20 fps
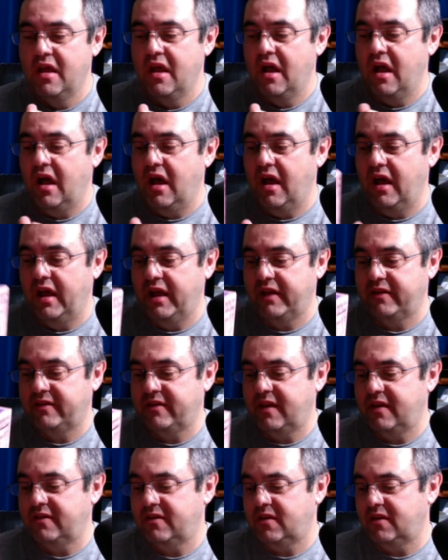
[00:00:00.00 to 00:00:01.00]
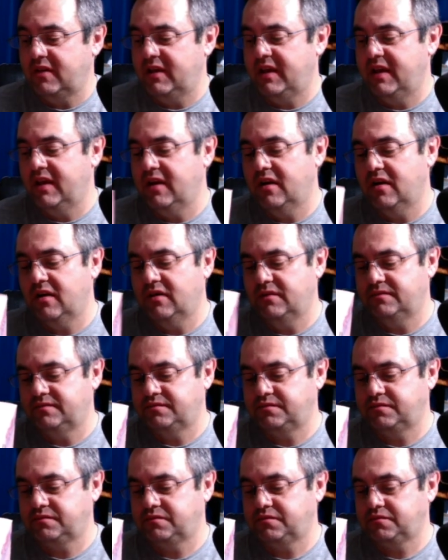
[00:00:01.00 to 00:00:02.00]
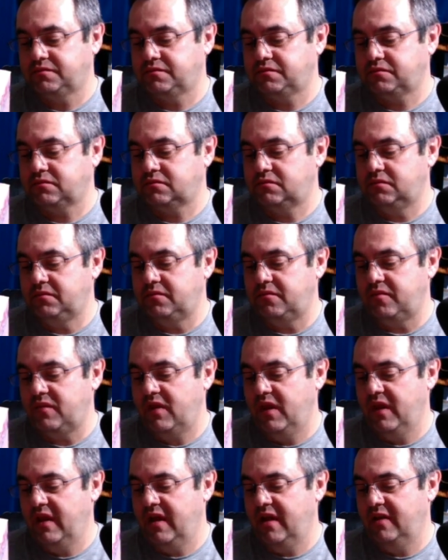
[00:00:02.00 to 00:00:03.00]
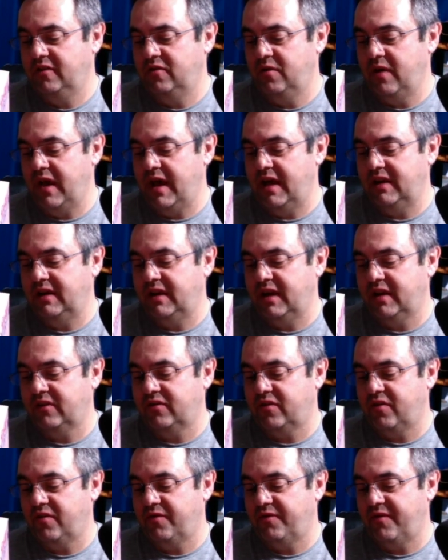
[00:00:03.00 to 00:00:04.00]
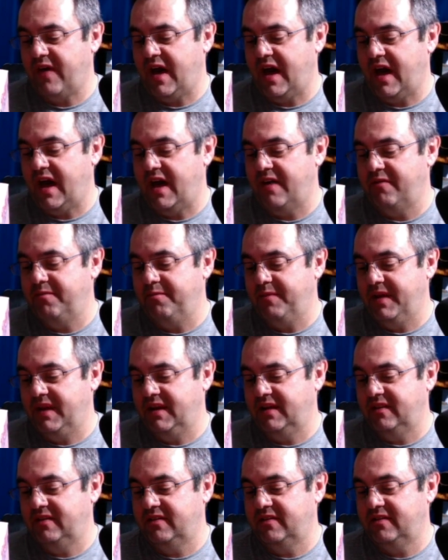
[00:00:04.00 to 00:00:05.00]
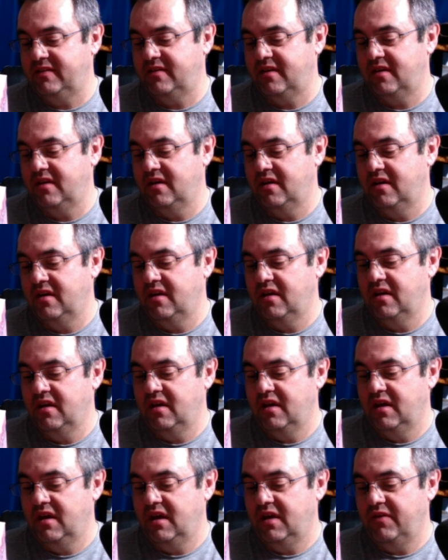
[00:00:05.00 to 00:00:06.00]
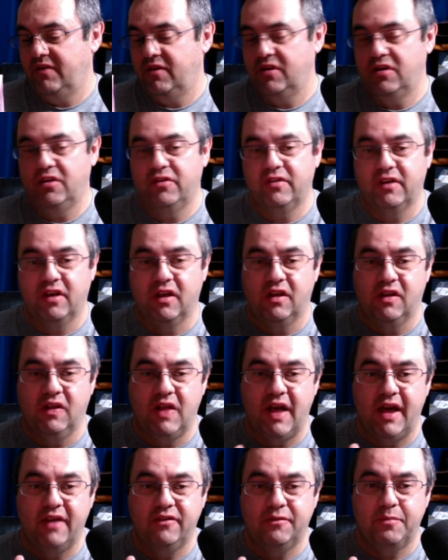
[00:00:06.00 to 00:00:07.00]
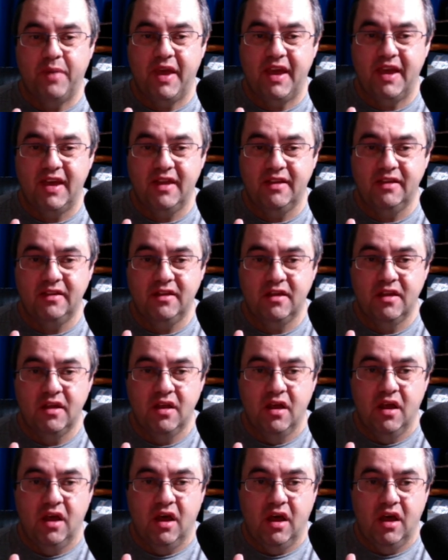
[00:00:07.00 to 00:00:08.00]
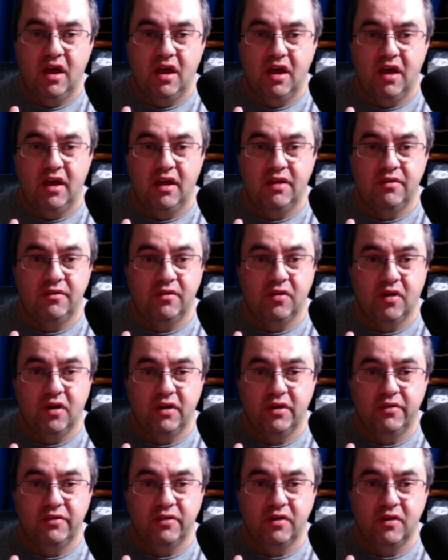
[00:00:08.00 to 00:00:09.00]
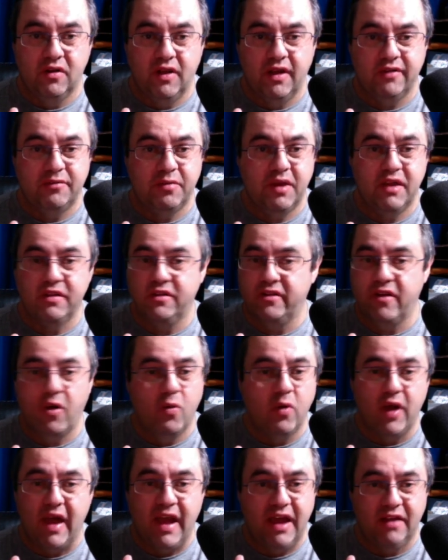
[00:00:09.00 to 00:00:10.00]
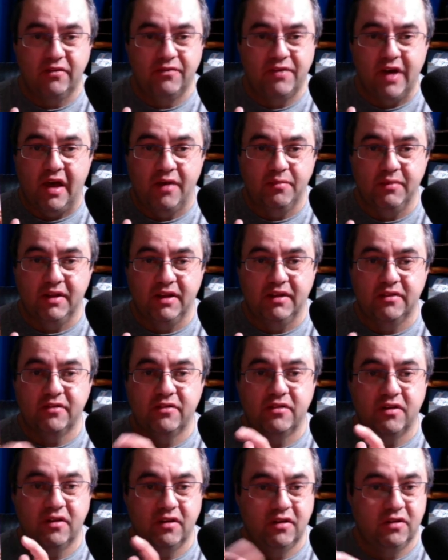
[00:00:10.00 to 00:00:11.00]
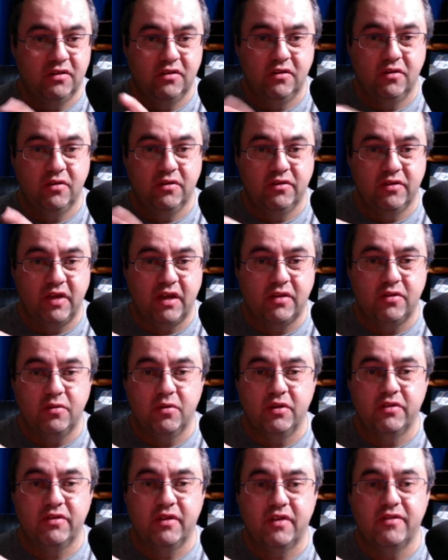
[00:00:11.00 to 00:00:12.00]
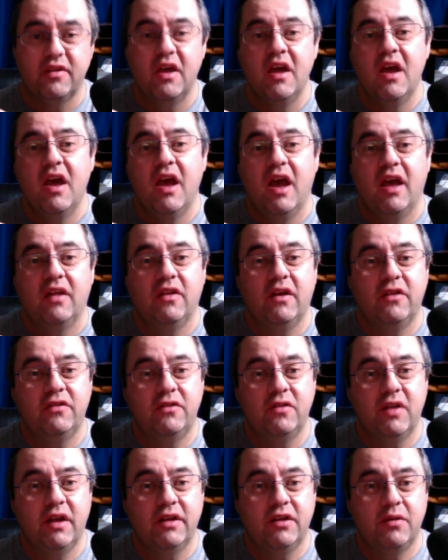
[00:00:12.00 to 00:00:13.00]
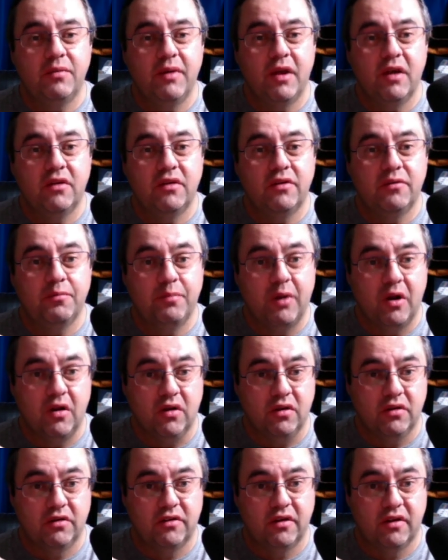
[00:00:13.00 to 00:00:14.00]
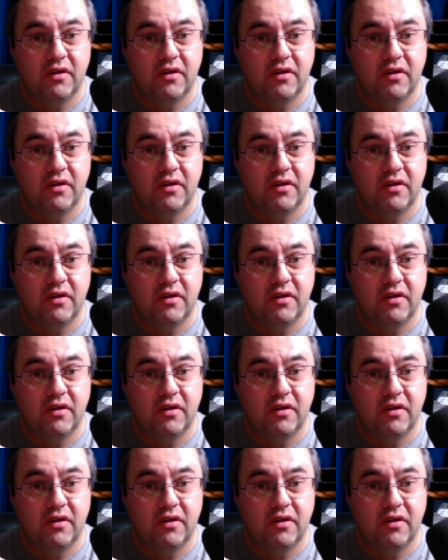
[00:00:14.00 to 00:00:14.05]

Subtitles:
It says on here to add an extra 5 minutes if you're using a glass pan. If you are using a glass pan, don't add 5 minutes. Do exactly what it says. Unless you like your brownies burnt.